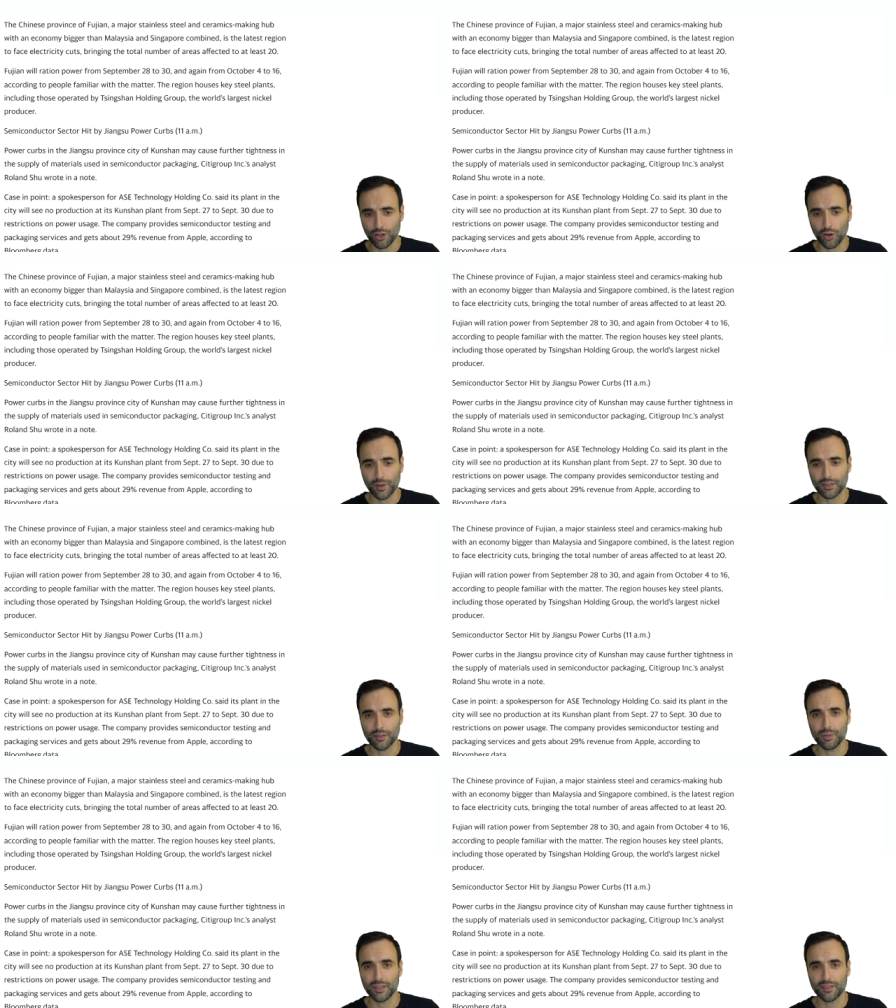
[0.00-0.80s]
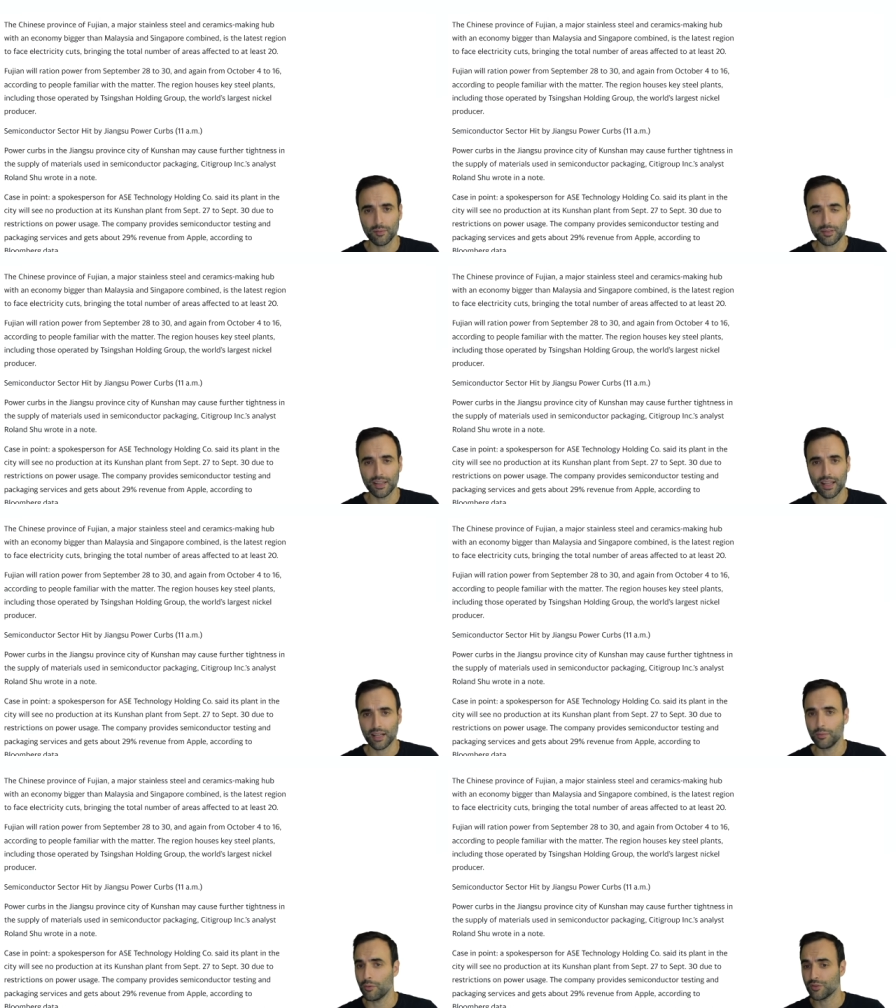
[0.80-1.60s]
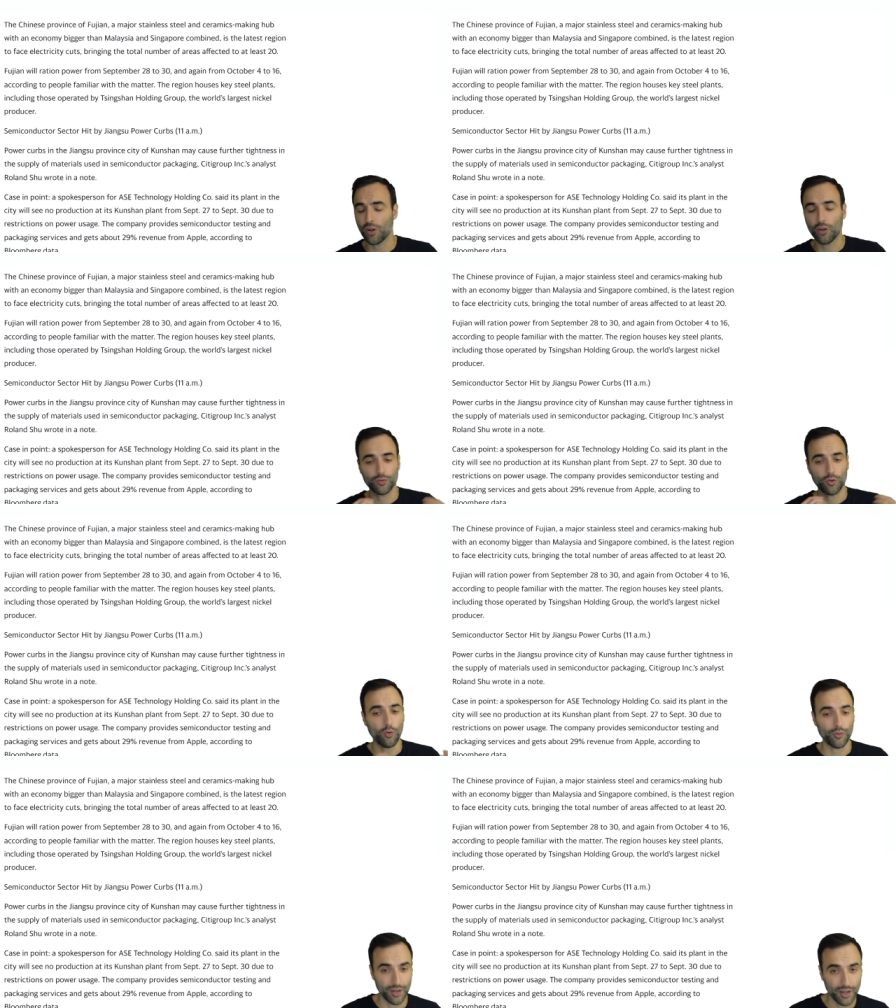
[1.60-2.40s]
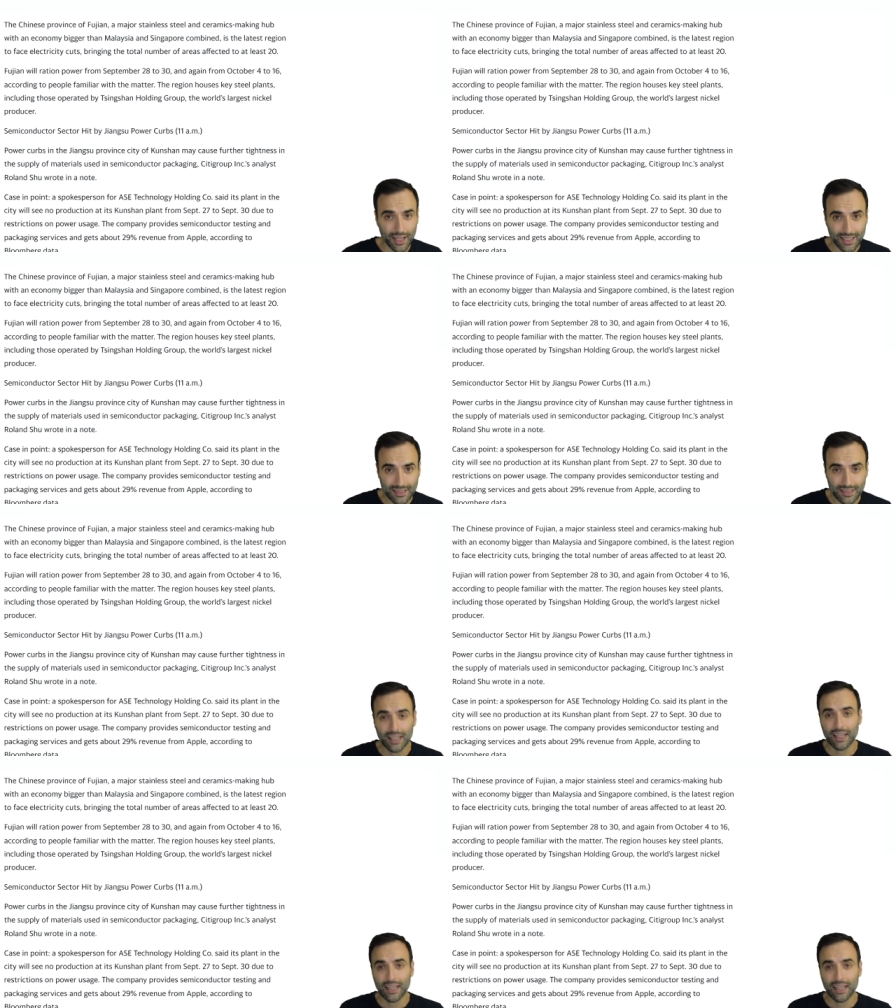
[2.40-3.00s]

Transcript: going to be something that could be resolved overnight.